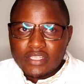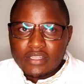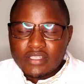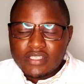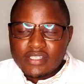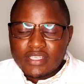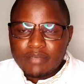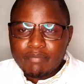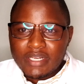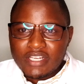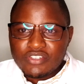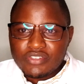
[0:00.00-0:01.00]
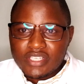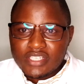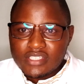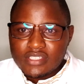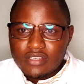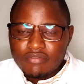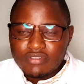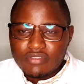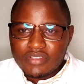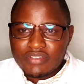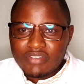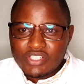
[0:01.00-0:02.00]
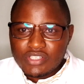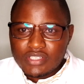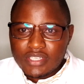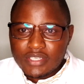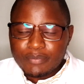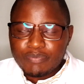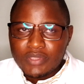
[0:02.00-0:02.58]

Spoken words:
This thing penetrates from the vagina,